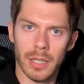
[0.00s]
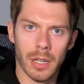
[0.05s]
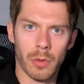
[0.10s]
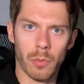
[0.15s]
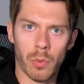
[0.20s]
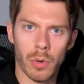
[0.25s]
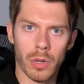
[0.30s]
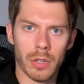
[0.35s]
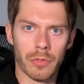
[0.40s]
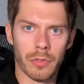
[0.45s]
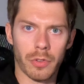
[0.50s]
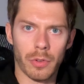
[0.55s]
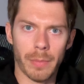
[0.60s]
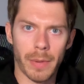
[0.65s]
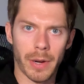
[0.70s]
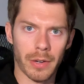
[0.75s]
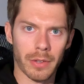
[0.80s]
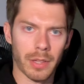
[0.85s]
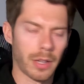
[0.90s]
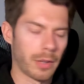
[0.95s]
a wonderful
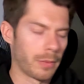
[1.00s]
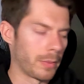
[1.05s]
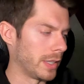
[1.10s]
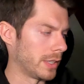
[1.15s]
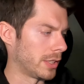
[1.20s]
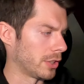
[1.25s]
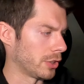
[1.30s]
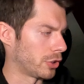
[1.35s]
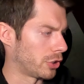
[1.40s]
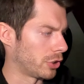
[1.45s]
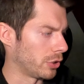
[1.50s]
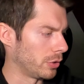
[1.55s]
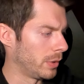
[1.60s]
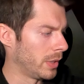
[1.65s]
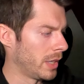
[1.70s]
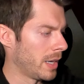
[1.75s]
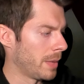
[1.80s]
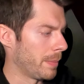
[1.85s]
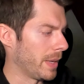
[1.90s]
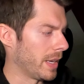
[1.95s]
marathon racing shoe,
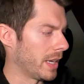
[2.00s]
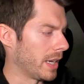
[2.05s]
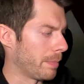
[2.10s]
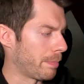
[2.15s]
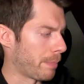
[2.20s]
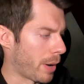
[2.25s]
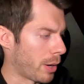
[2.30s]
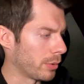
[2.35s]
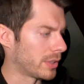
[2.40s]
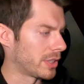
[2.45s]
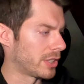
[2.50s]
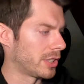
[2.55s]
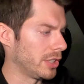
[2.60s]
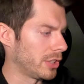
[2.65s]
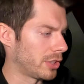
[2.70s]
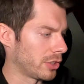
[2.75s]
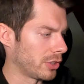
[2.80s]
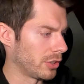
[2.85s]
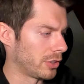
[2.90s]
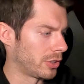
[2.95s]
being a
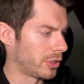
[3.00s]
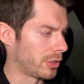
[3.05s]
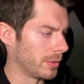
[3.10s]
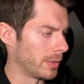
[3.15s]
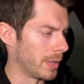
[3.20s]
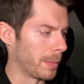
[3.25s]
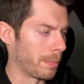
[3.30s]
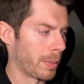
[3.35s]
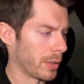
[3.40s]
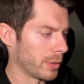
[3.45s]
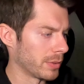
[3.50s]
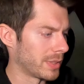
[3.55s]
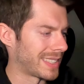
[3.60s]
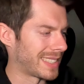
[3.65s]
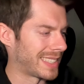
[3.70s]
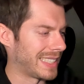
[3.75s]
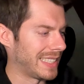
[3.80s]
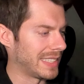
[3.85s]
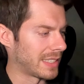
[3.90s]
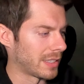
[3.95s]

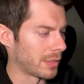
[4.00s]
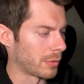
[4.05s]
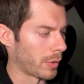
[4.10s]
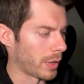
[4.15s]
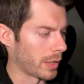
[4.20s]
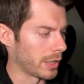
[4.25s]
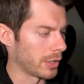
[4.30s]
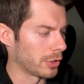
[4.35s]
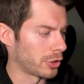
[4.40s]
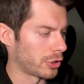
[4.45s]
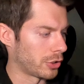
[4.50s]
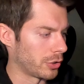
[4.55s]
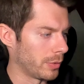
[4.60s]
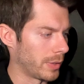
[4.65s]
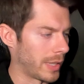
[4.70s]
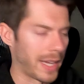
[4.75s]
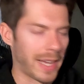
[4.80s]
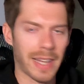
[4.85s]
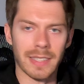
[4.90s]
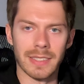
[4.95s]
post-season running shoe
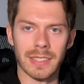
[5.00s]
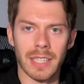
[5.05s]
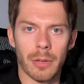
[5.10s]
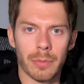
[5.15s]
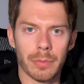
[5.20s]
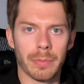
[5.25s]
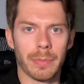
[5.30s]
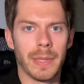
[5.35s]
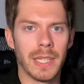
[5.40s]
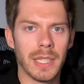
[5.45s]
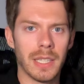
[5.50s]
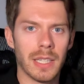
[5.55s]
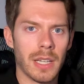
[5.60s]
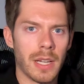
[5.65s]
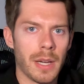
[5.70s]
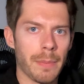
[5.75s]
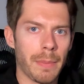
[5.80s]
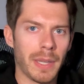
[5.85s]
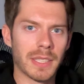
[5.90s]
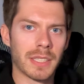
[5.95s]
that has helped me
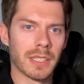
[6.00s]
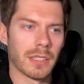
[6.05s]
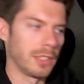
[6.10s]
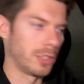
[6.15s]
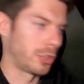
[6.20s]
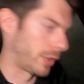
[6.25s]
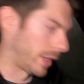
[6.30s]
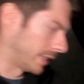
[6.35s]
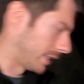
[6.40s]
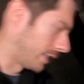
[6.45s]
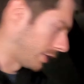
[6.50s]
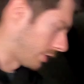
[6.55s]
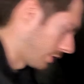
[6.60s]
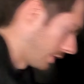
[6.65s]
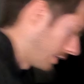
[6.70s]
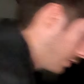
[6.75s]
basically transition